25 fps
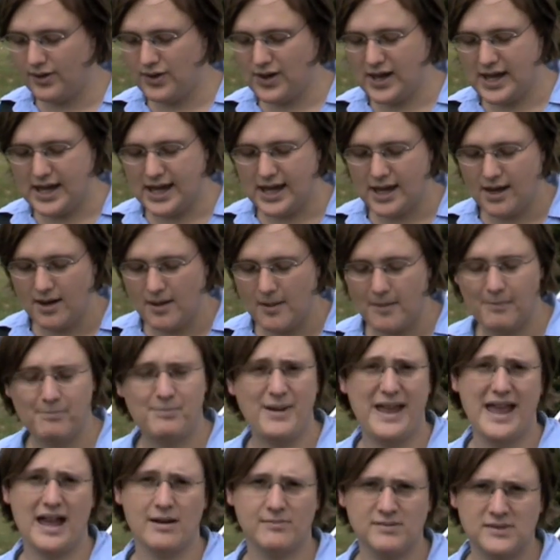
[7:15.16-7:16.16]
the
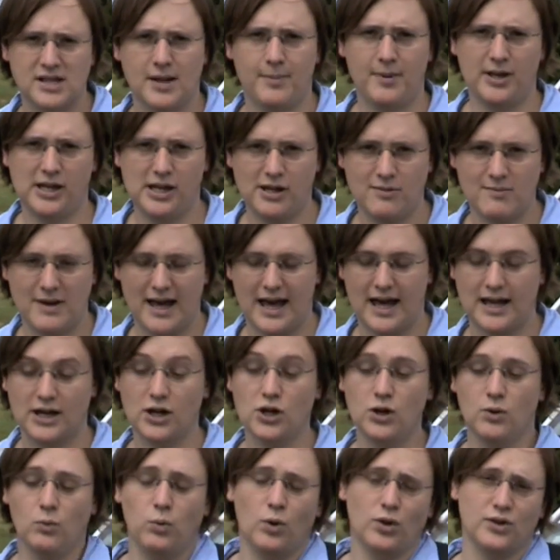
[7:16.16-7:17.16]
BMW
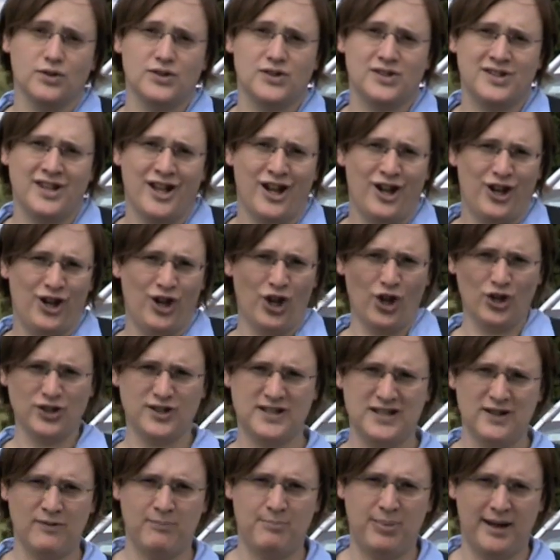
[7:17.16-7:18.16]
man who wants
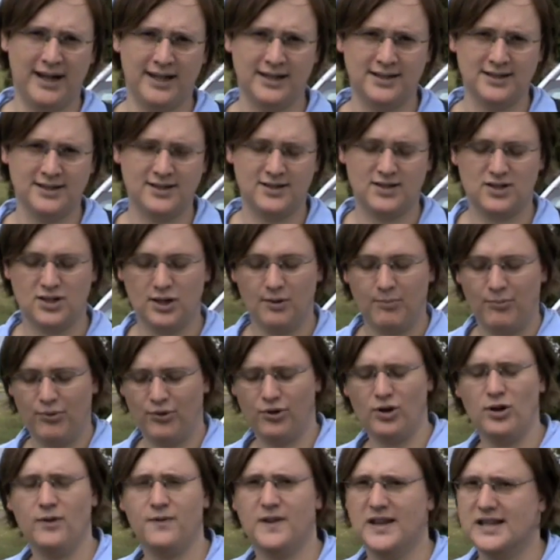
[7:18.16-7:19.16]
lots of buttons to
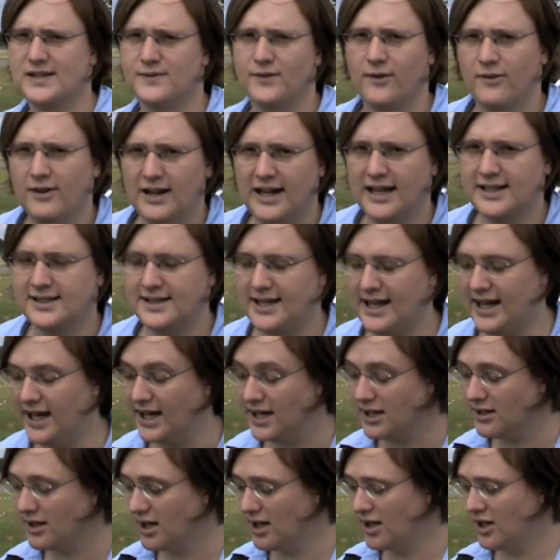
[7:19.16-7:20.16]
prove his virility
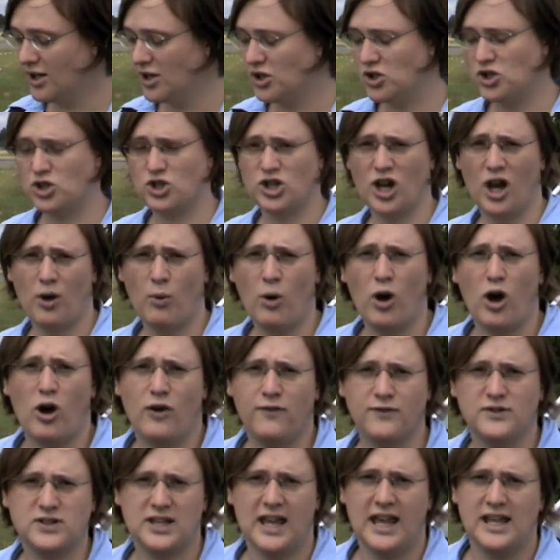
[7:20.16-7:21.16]
and show
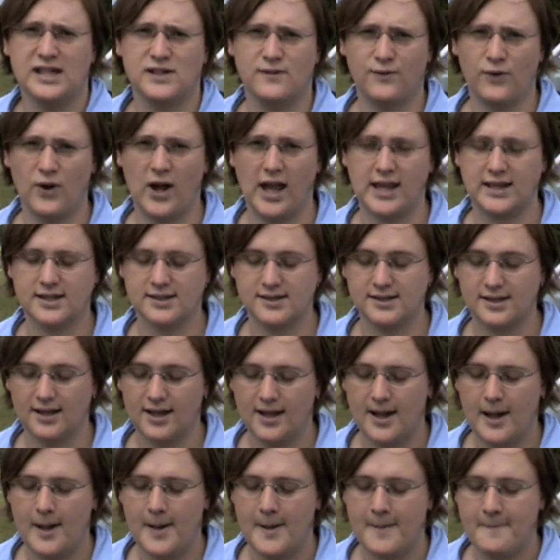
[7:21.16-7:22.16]
off to his friends.
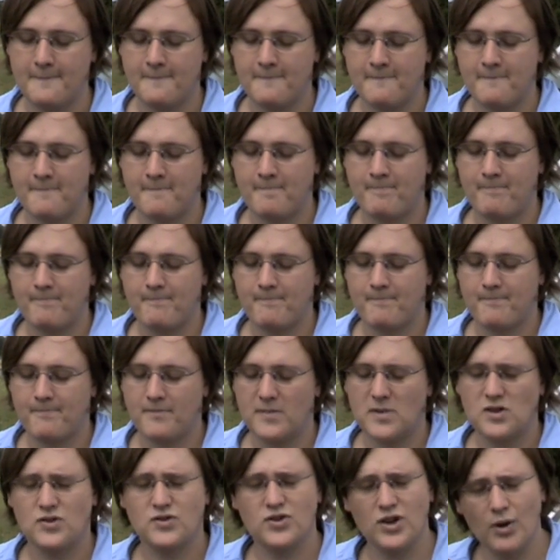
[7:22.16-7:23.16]

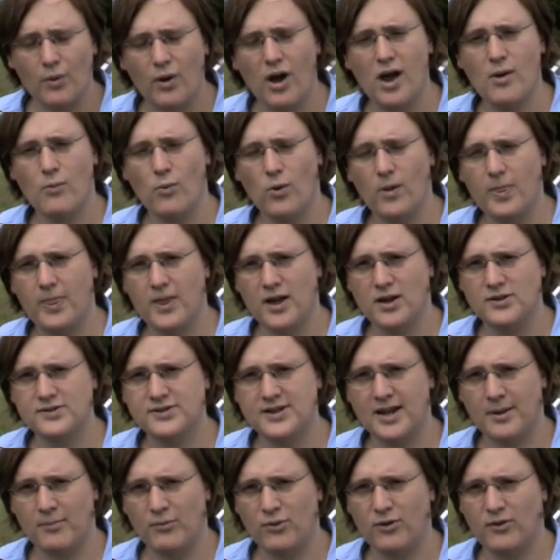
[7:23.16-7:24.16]
Do I want
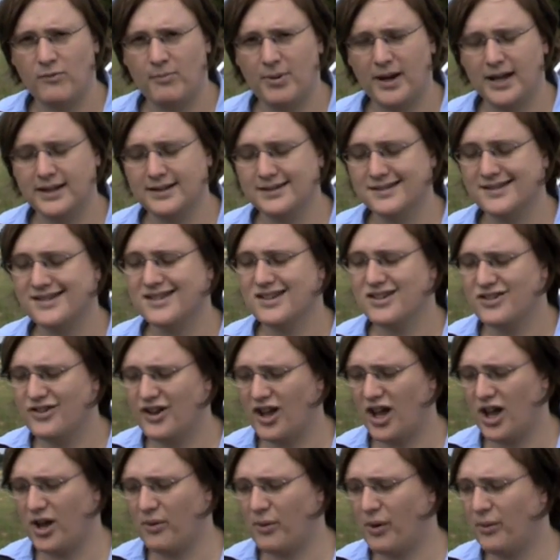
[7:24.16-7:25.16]
those number of buttons?
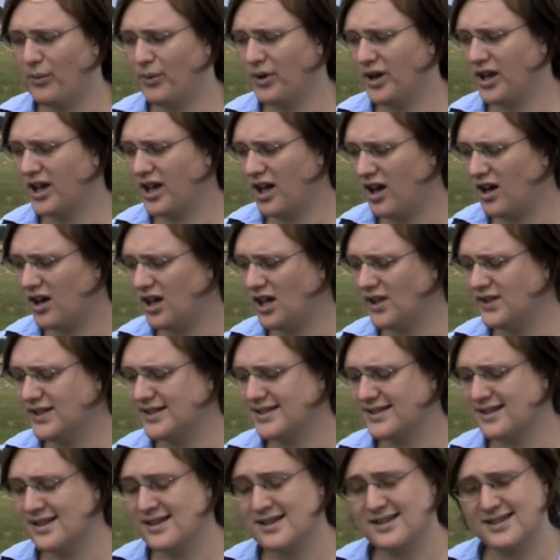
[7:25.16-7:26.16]
No, I want a car
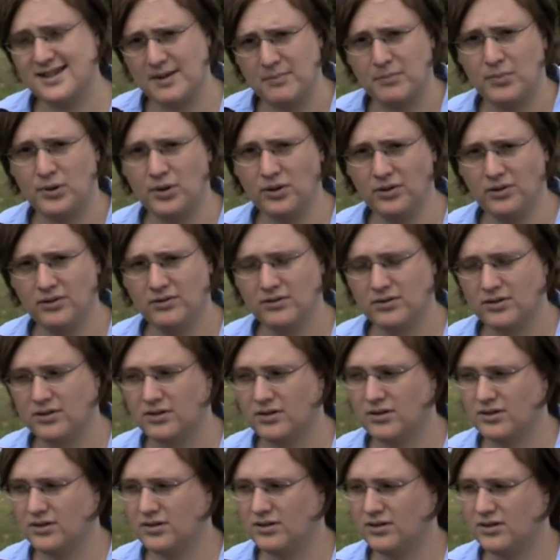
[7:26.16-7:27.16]
that's simple,
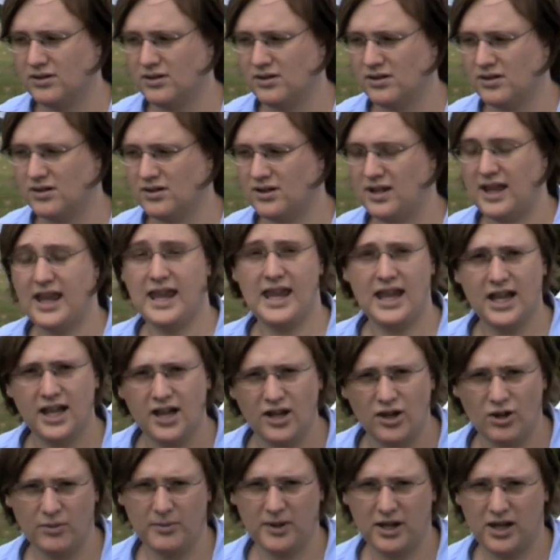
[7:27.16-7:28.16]

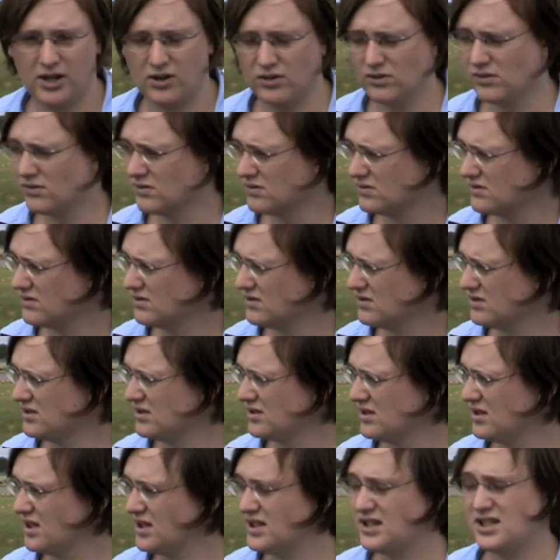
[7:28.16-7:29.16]
economical,
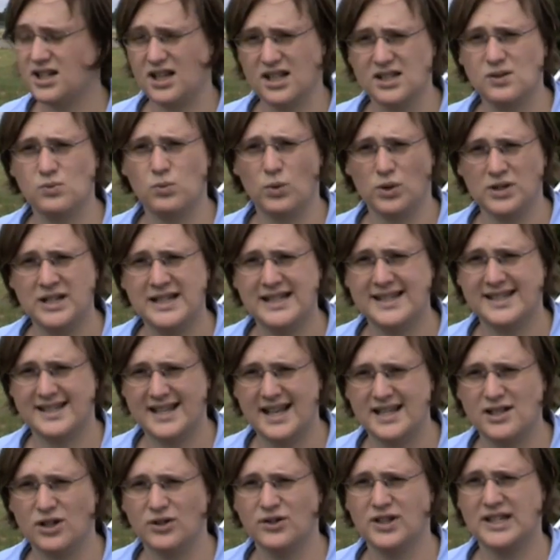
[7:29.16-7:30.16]
does what it
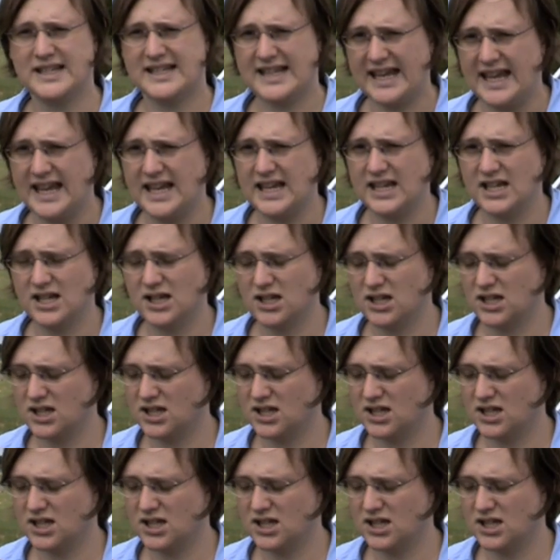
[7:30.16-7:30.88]
says on the tin.